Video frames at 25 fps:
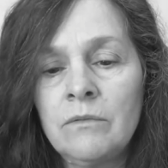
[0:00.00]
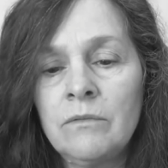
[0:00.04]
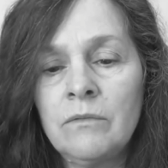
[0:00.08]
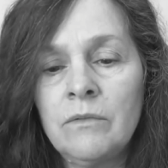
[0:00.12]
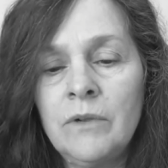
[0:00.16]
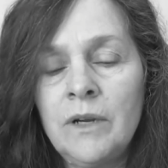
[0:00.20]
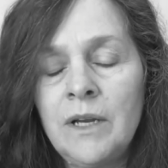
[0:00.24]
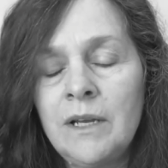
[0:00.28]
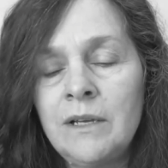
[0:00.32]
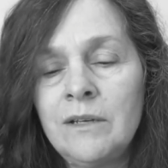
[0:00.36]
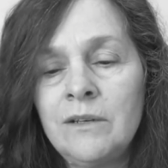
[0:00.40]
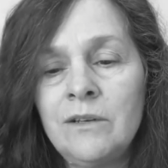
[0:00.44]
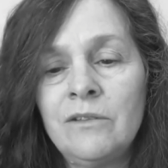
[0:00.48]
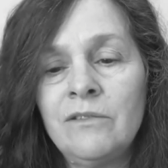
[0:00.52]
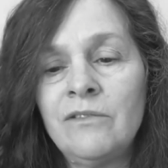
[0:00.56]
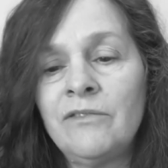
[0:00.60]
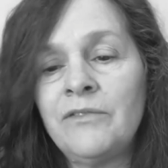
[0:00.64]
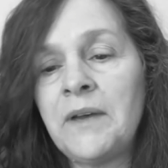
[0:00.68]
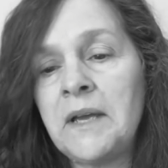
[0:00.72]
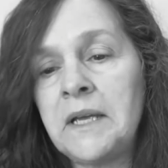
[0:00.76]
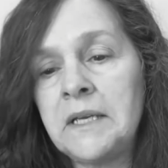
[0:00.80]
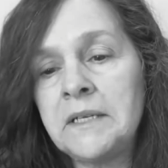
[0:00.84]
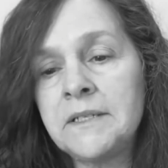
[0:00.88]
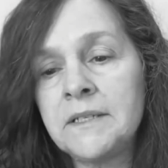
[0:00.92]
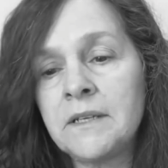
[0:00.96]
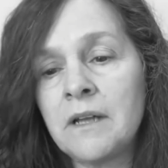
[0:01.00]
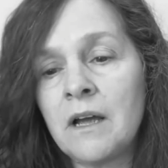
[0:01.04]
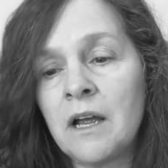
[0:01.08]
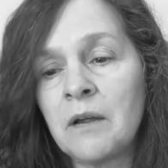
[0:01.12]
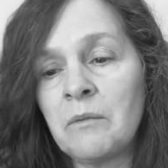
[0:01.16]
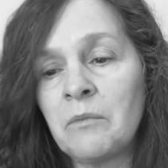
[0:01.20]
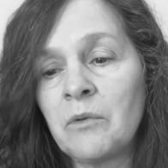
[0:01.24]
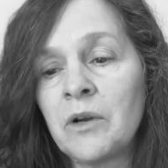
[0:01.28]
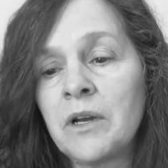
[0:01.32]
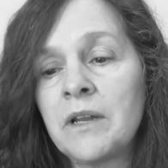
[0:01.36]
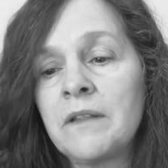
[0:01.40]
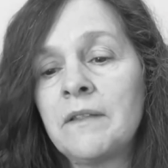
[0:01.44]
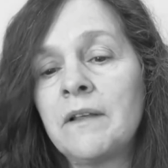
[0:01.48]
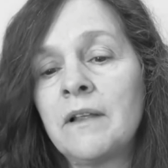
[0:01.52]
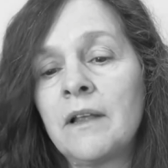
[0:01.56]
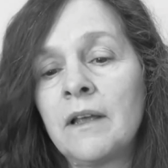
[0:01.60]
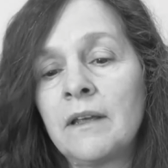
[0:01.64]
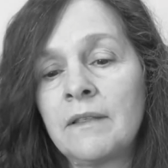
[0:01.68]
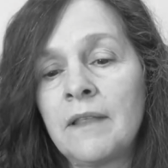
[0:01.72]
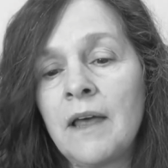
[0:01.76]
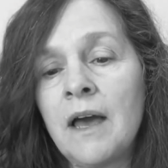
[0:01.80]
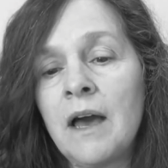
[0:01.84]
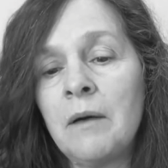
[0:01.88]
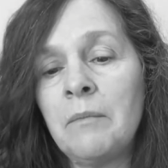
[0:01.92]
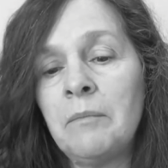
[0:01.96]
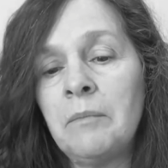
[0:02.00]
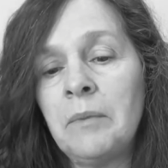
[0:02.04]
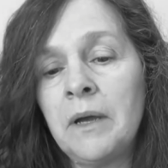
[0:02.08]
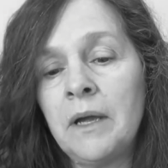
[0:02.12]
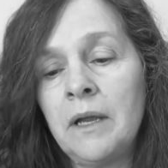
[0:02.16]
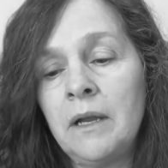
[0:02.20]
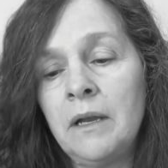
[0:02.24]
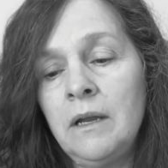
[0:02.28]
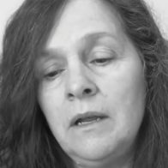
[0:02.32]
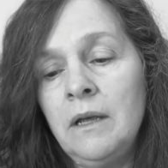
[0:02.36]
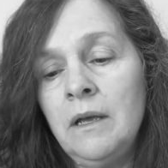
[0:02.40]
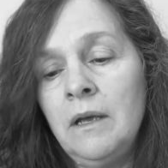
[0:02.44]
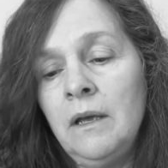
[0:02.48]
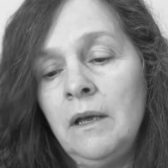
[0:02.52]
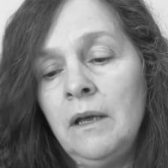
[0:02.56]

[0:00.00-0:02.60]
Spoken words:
we didn't do FaceTime or anything like that, but